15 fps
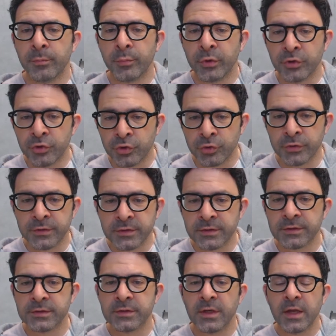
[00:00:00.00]
it
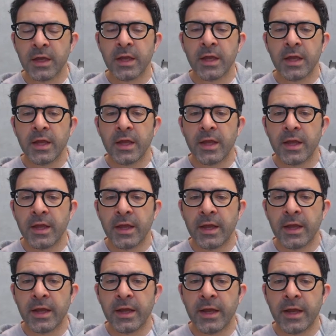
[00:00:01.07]
produces,
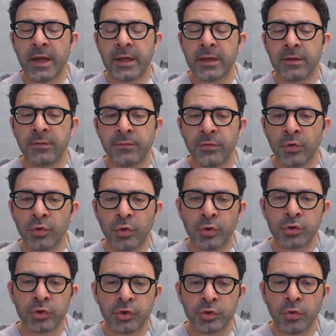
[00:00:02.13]
and if you're
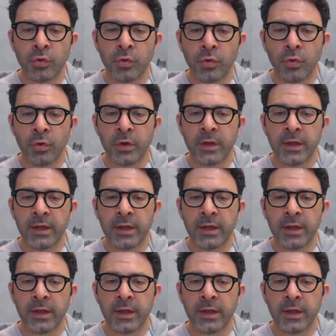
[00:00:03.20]
not sure